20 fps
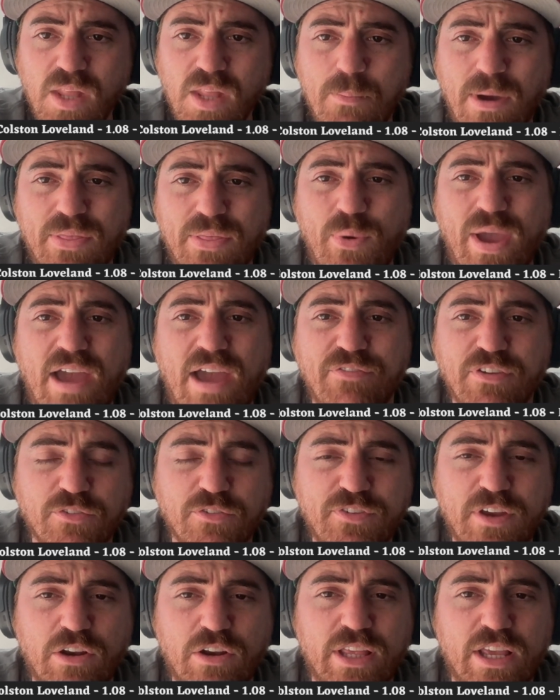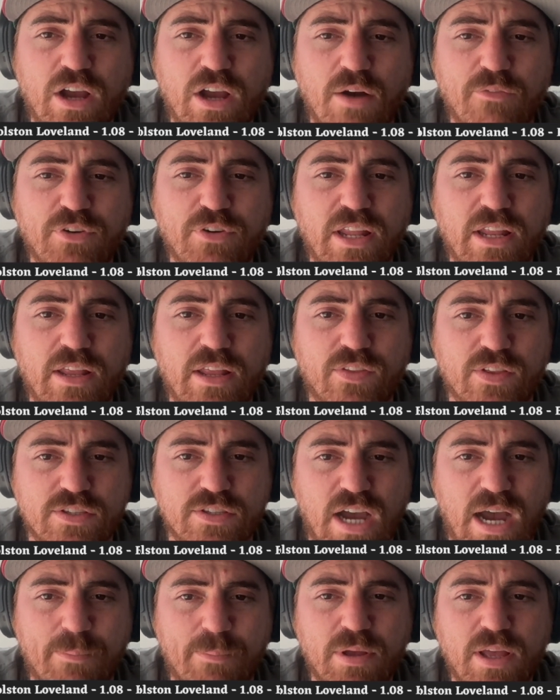By the way, I feel fairly confident in the
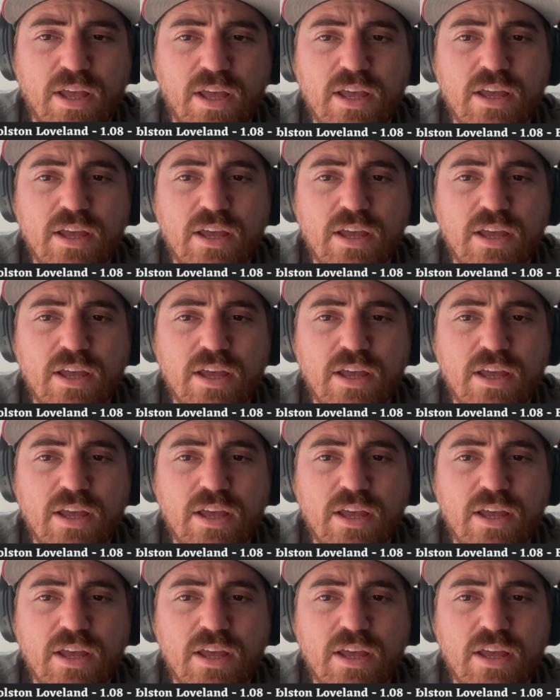top.